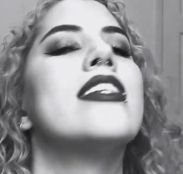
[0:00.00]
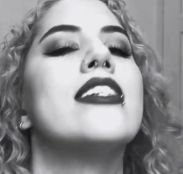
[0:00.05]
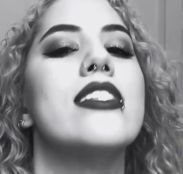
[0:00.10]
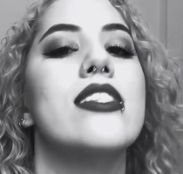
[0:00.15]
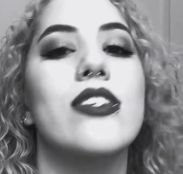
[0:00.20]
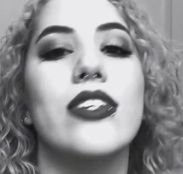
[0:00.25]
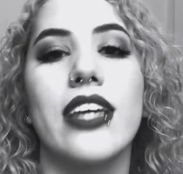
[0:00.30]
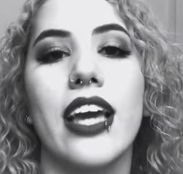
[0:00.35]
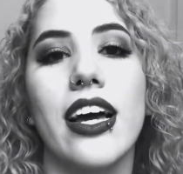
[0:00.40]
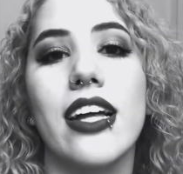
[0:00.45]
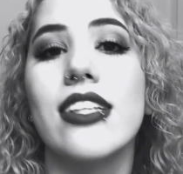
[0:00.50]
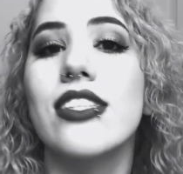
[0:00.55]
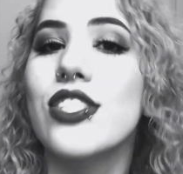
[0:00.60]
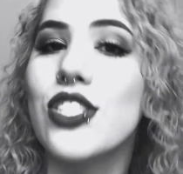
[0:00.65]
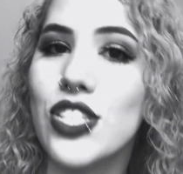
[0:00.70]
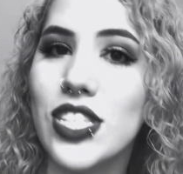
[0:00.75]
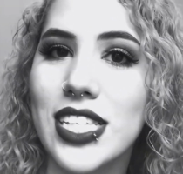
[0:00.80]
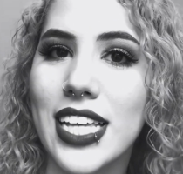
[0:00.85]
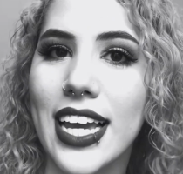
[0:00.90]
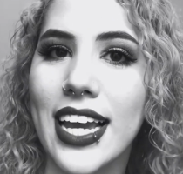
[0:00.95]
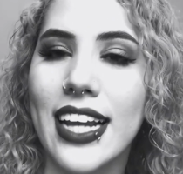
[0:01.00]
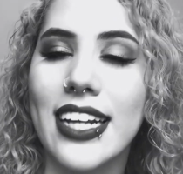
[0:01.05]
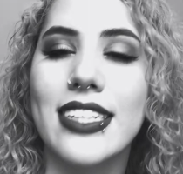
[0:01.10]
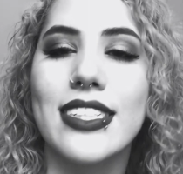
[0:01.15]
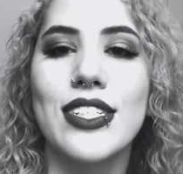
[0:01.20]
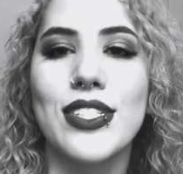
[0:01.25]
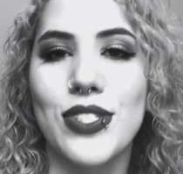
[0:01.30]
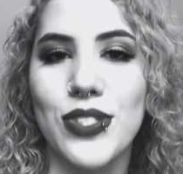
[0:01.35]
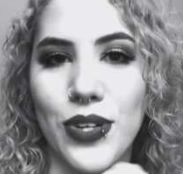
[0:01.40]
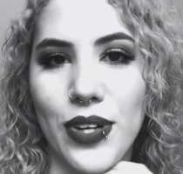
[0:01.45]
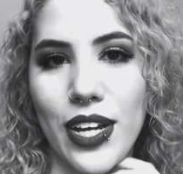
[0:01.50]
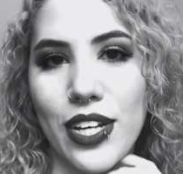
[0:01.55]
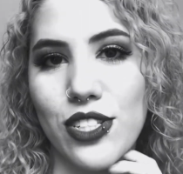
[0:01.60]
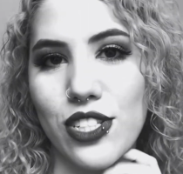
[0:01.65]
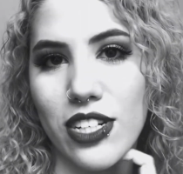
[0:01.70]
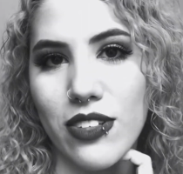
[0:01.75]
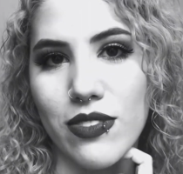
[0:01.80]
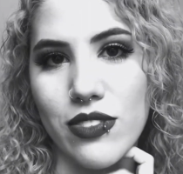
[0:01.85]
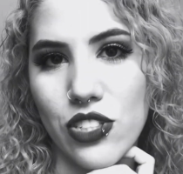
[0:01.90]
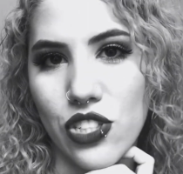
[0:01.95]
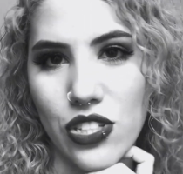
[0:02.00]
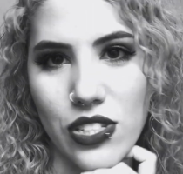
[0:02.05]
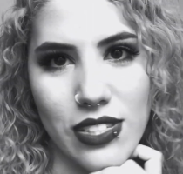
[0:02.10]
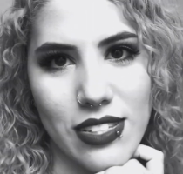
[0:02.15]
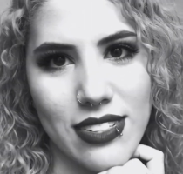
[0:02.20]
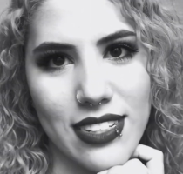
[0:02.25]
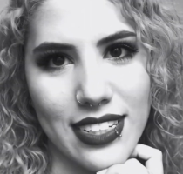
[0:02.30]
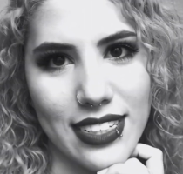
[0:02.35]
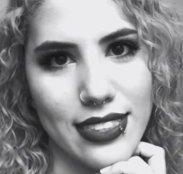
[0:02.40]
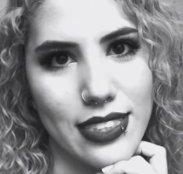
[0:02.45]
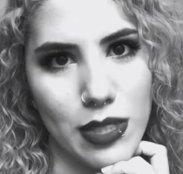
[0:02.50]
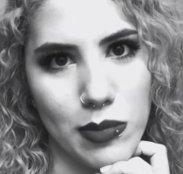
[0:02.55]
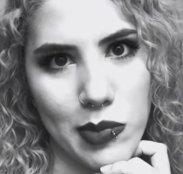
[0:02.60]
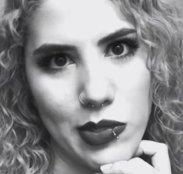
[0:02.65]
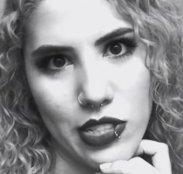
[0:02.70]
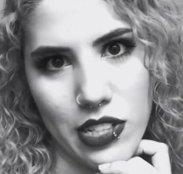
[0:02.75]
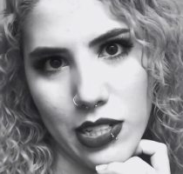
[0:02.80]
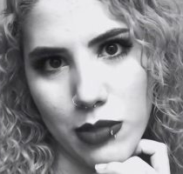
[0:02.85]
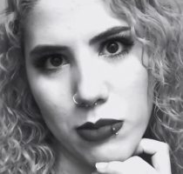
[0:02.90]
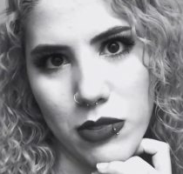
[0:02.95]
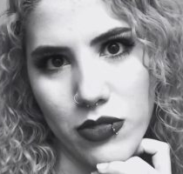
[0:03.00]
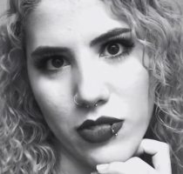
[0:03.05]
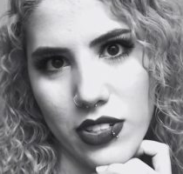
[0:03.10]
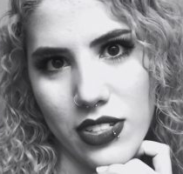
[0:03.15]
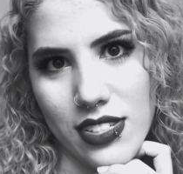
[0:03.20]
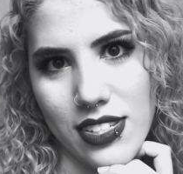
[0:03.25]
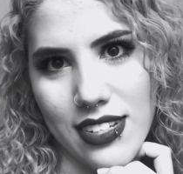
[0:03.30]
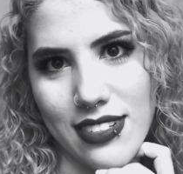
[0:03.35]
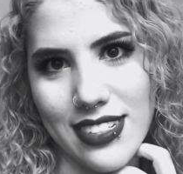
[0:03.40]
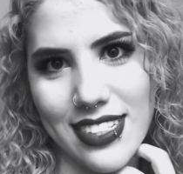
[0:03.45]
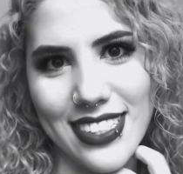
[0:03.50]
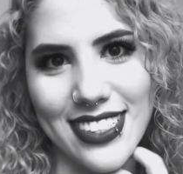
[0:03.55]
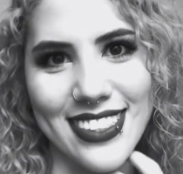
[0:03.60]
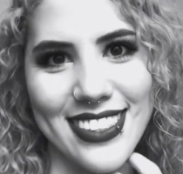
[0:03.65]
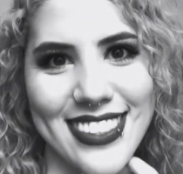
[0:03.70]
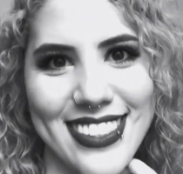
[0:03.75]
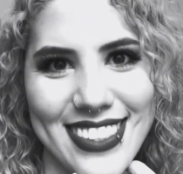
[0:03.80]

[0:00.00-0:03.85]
So yeah, Suzanne. Sorry, I should have just double checked before I said it.